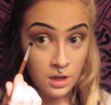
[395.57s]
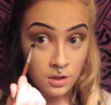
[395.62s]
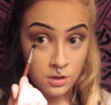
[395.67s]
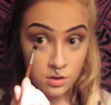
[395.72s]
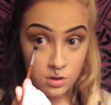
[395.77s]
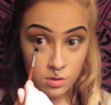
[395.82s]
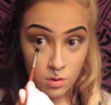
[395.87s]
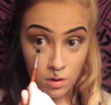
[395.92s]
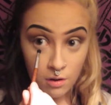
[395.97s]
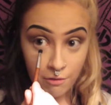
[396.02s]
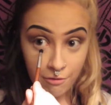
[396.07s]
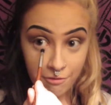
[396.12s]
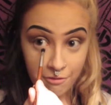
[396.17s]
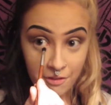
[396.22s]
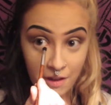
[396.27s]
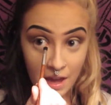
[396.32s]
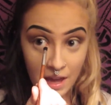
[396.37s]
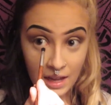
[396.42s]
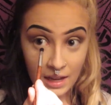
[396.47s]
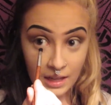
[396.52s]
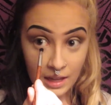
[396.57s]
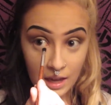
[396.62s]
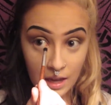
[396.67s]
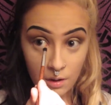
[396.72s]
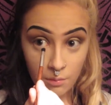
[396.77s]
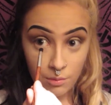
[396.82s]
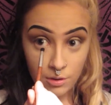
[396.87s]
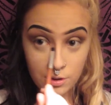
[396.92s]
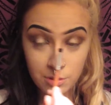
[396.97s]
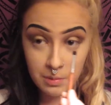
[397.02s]
sort of fading
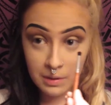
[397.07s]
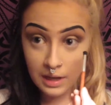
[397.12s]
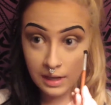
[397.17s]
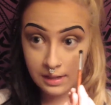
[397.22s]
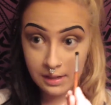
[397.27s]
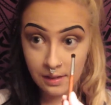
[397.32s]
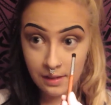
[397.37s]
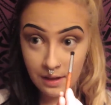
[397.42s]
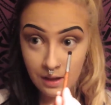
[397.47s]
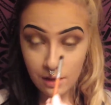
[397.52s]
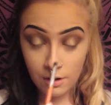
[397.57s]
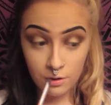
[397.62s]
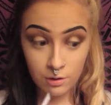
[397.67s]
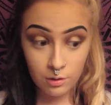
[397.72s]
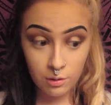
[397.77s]
in once we get to the inner